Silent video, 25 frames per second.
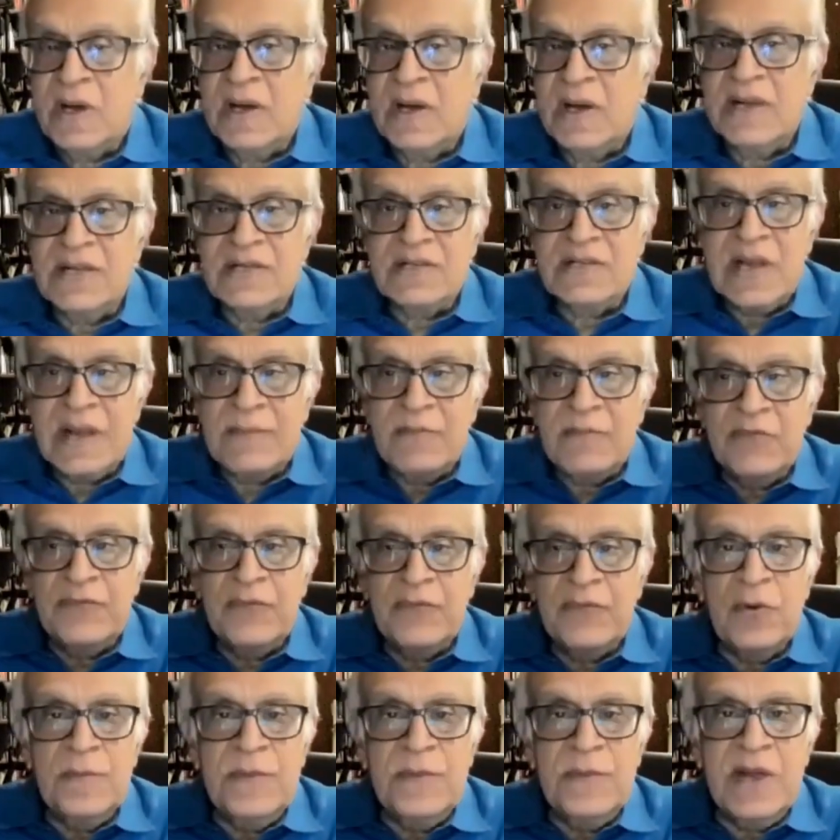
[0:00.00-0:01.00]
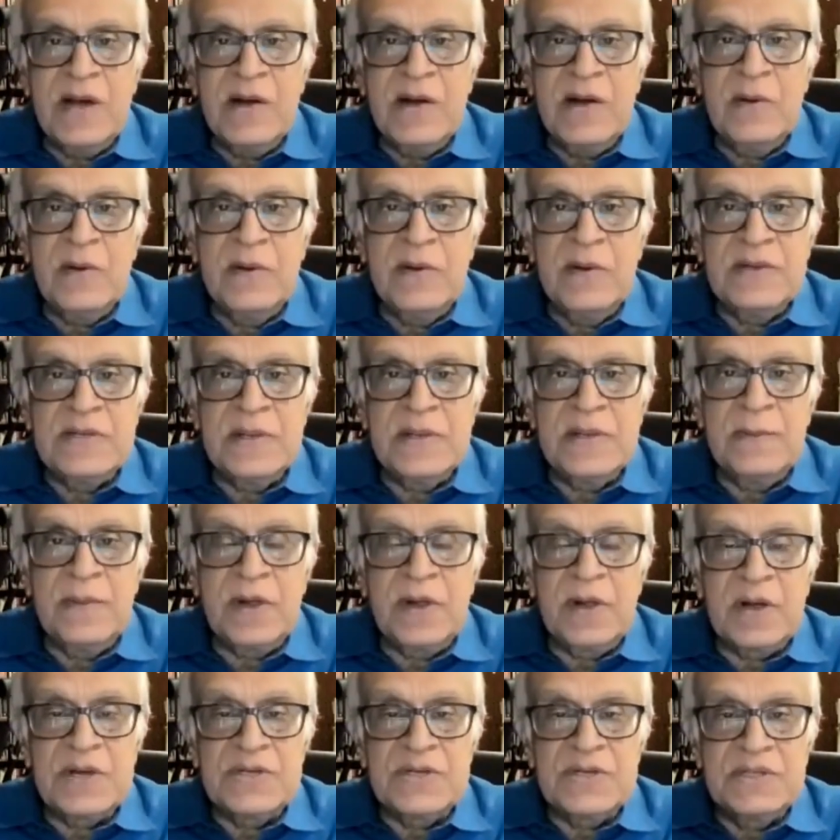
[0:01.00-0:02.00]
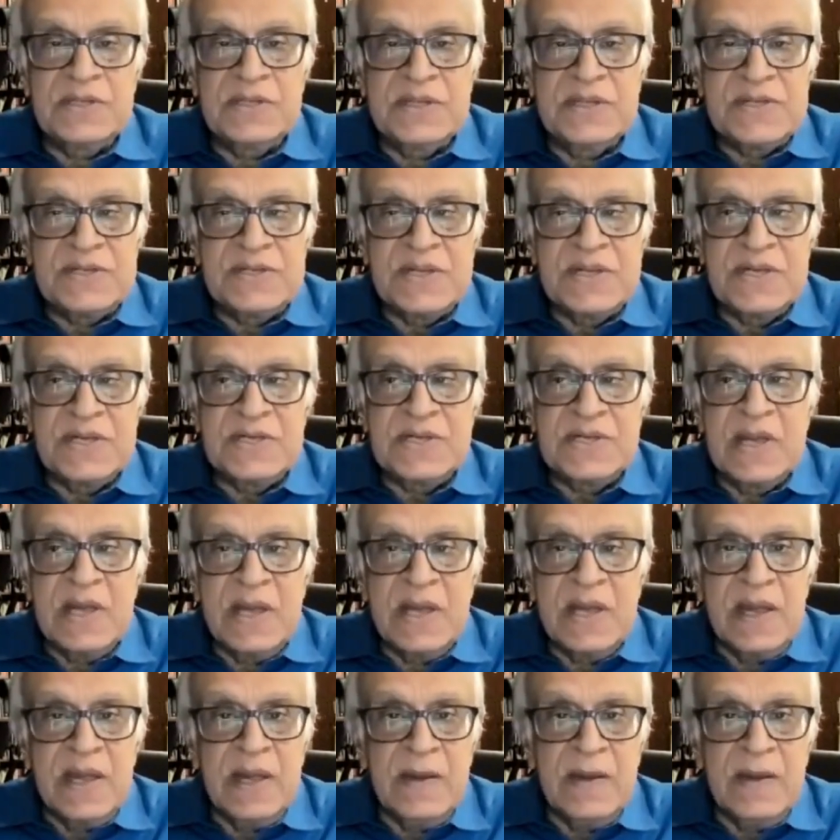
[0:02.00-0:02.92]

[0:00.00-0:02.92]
Islamophobia, because this is,